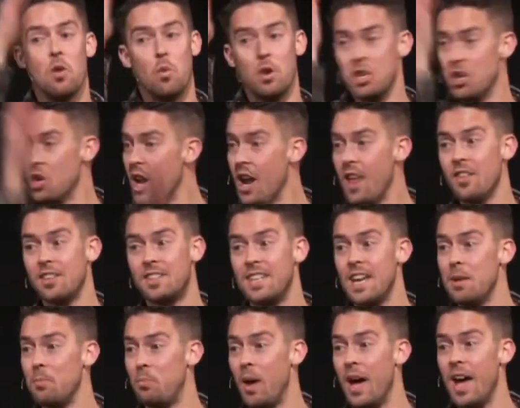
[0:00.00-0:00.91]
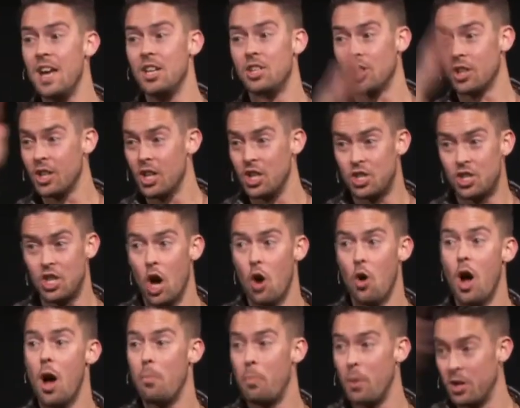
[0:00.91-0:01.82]
When you're not on the same page, you're going to
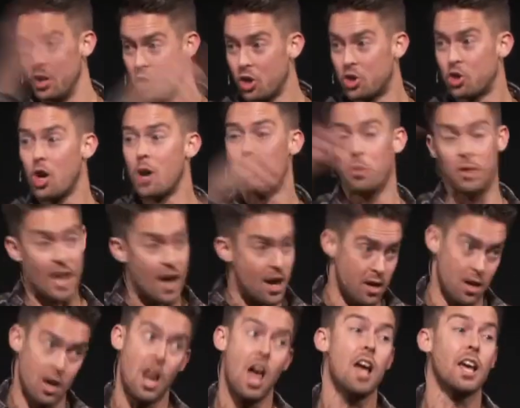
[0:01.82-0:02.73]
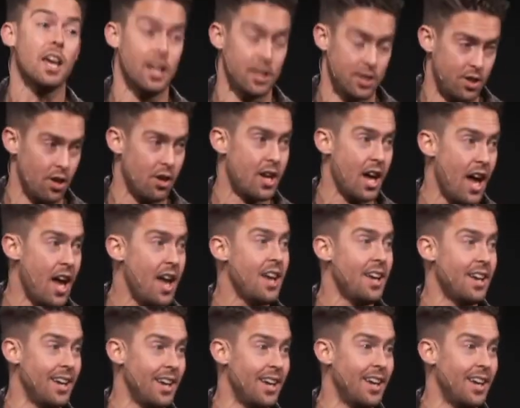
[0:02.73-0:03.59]
show up on your trip without your luggage, okay?